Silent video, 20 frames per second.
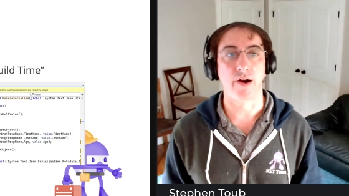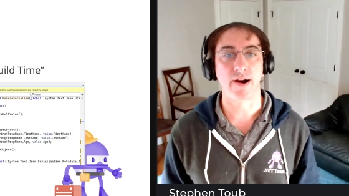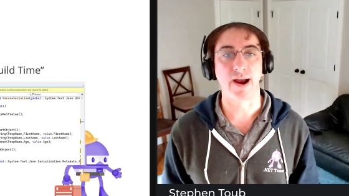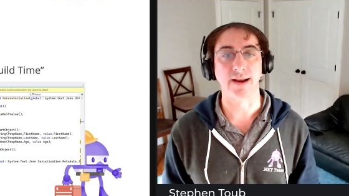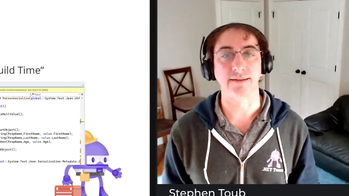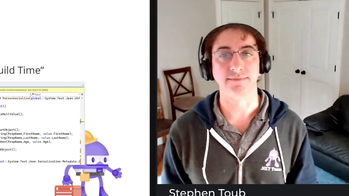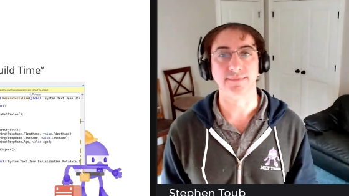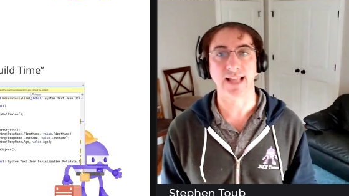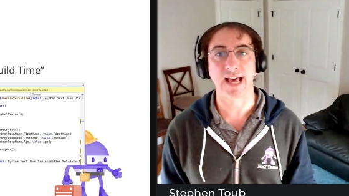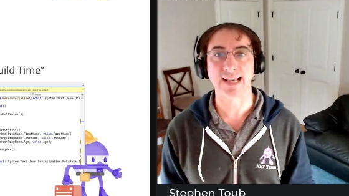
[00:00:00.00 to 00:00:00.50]
All
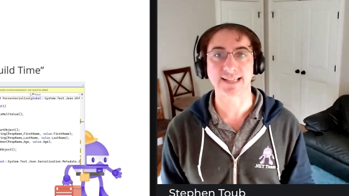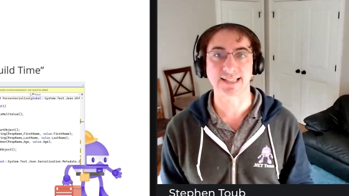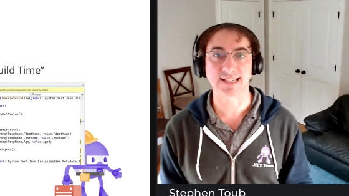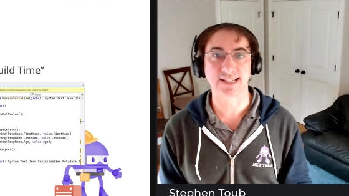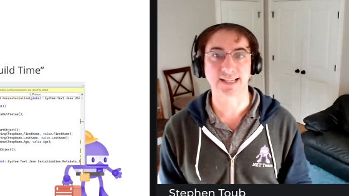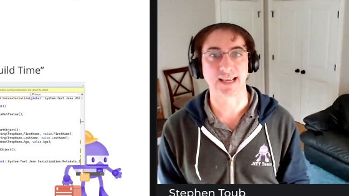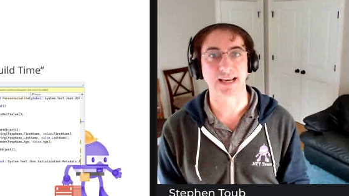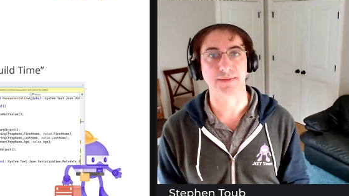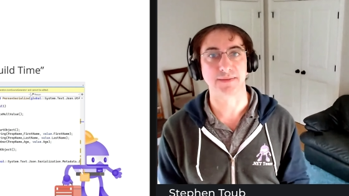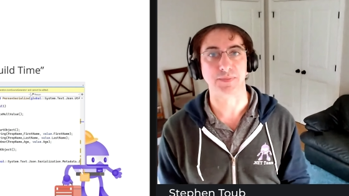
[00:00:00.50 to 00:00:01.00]
right, last
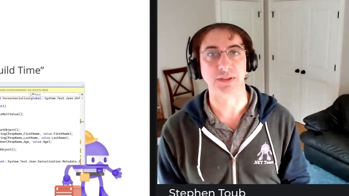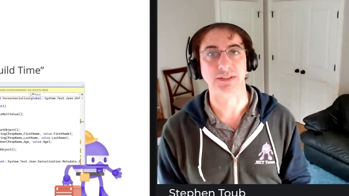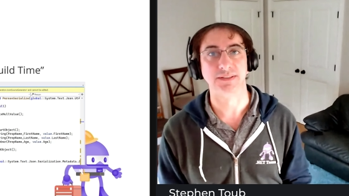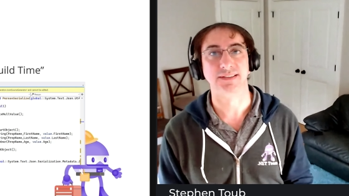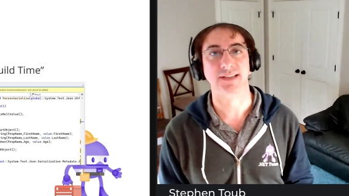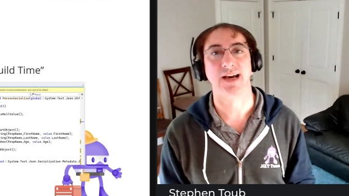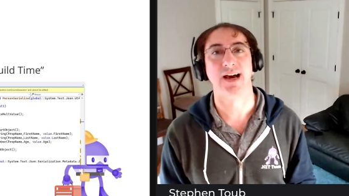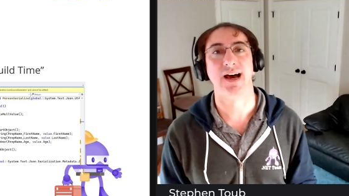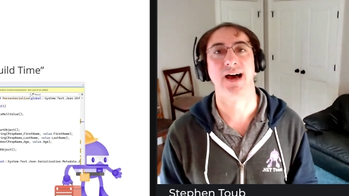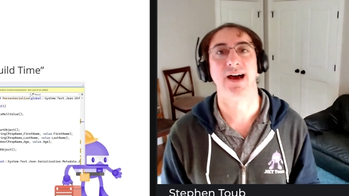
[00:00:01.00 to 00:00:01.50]

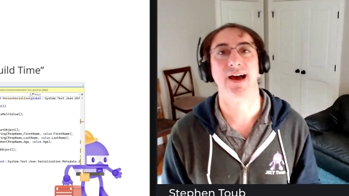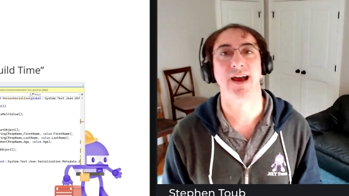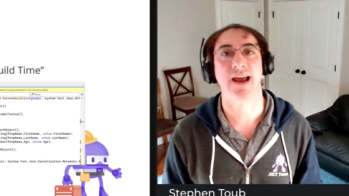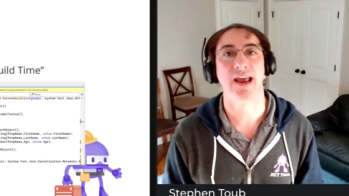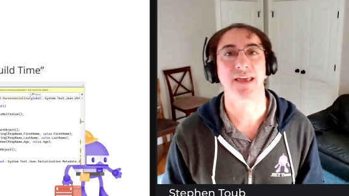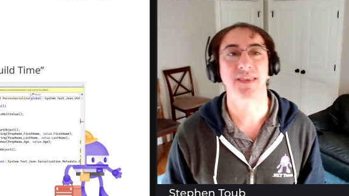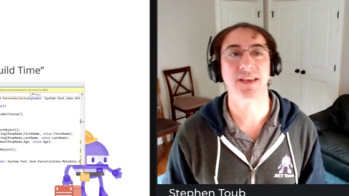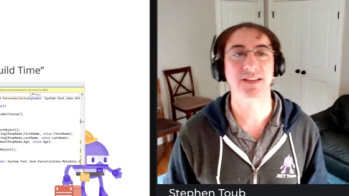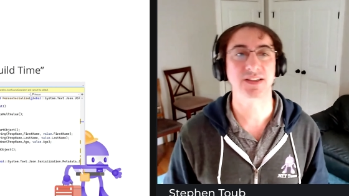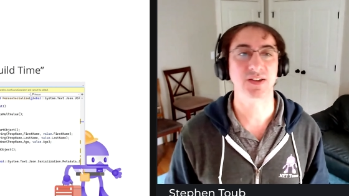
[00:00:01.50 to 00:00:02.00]
example.
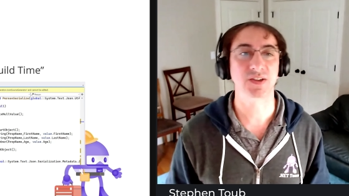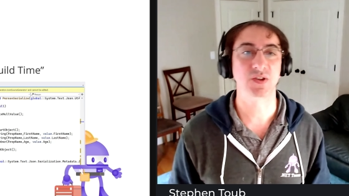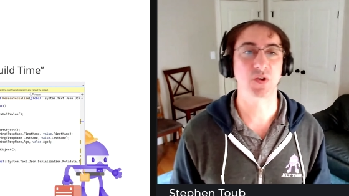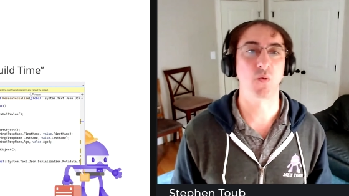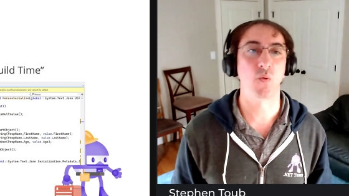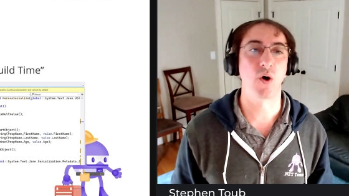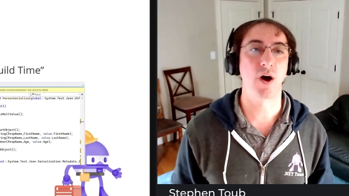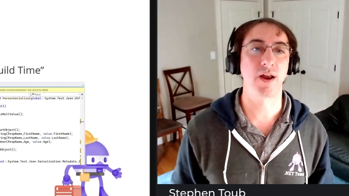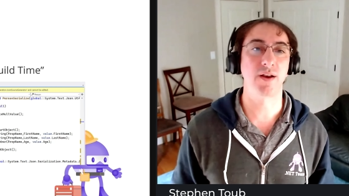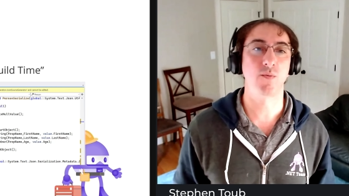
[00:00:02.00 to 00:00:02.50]
And this is
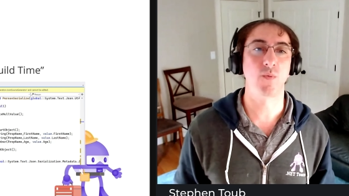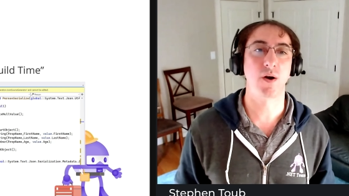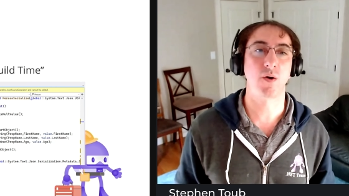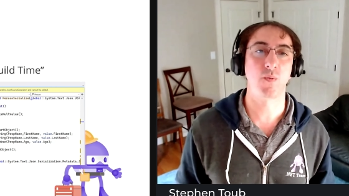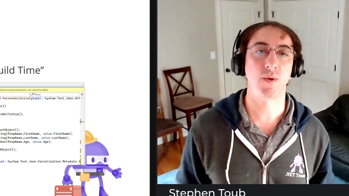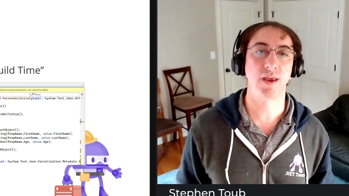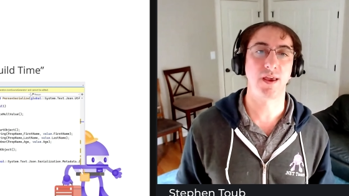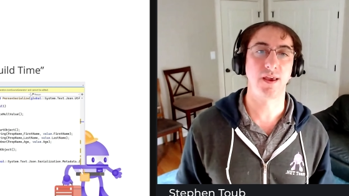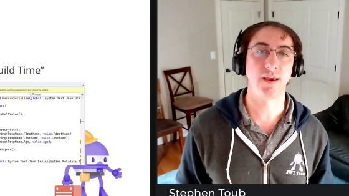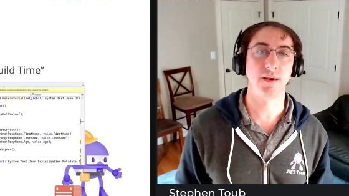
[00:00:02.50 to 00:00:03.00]
the one where
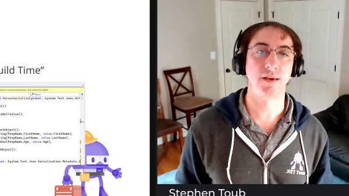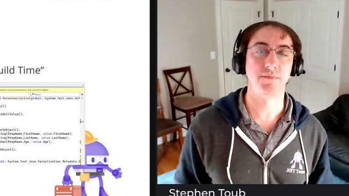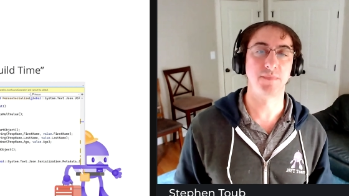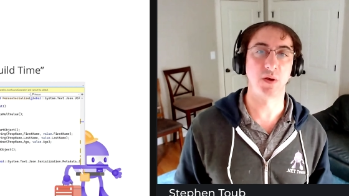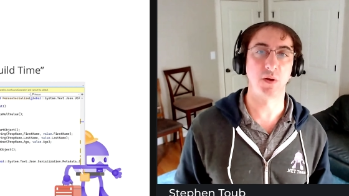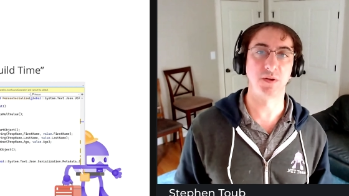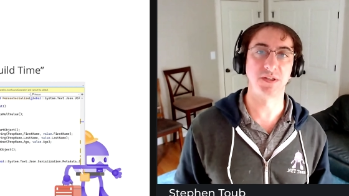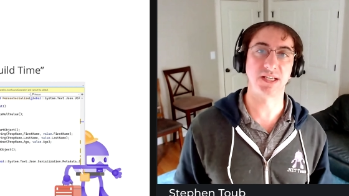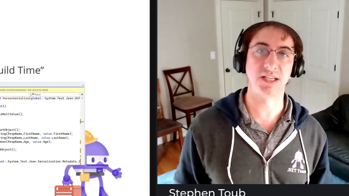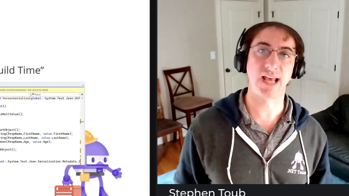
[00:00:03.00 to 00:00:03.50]
we
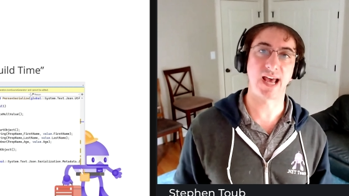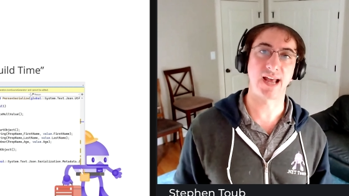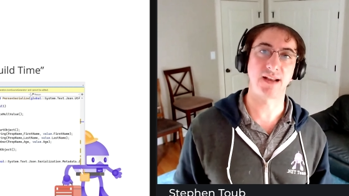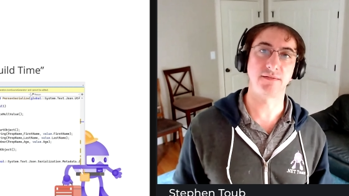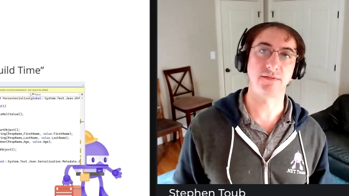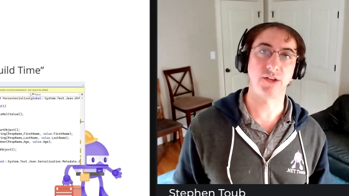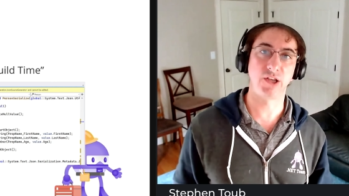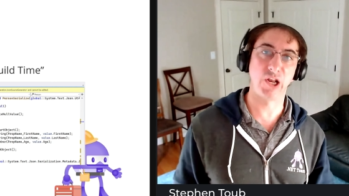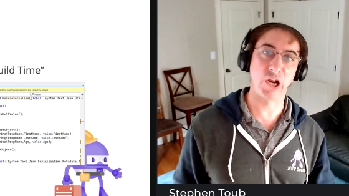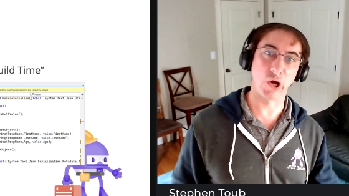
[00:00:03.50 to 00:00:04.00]
build it
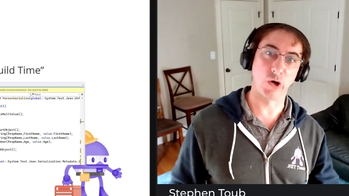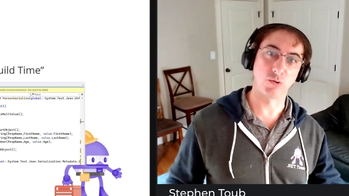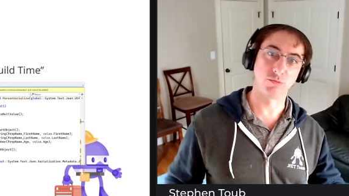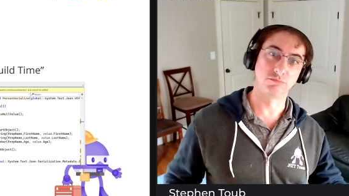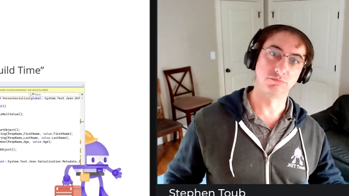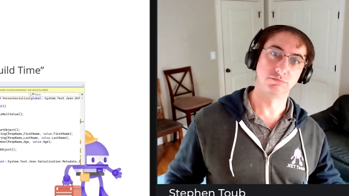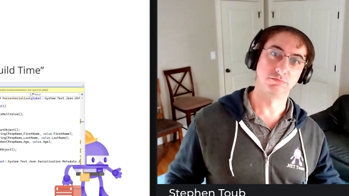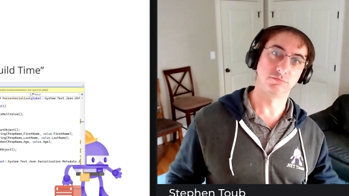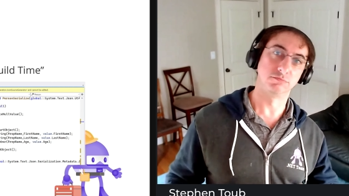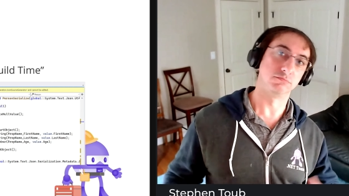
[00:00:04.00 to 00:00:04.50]
at,
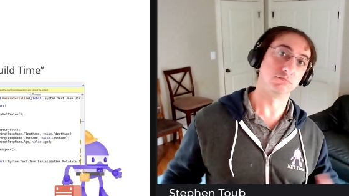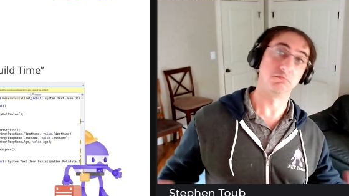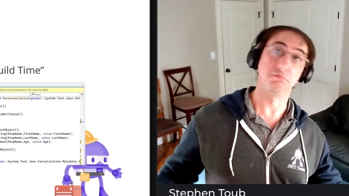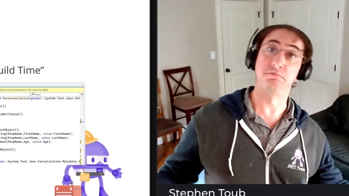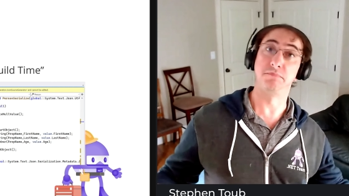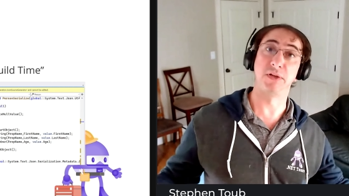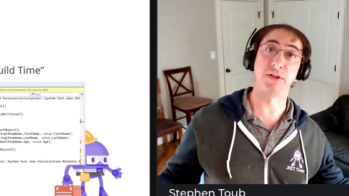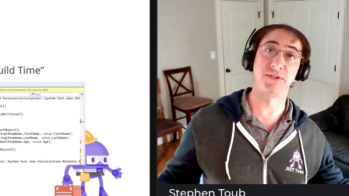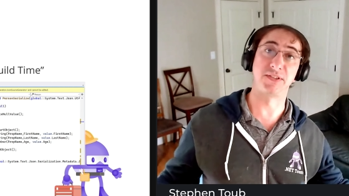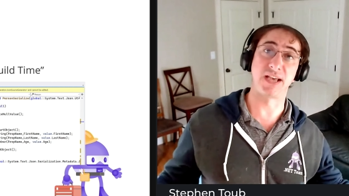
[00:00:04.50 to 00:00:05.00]

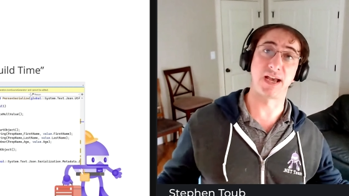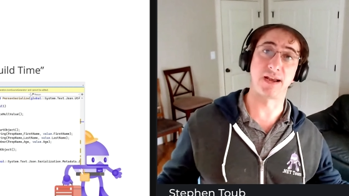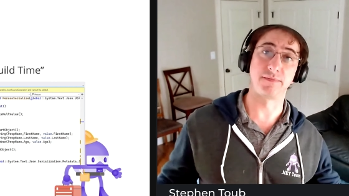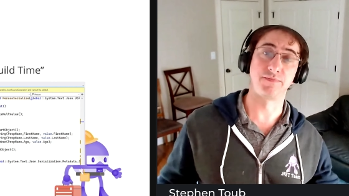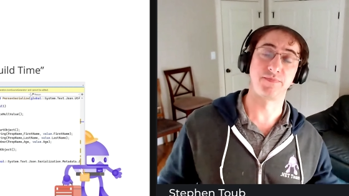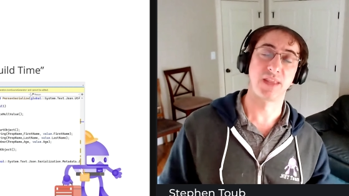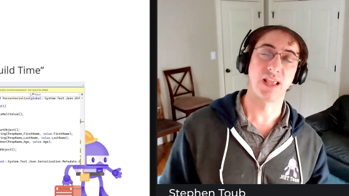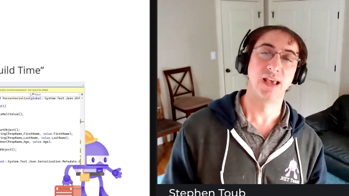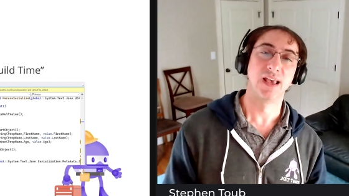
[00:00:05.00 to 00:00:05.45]
build time.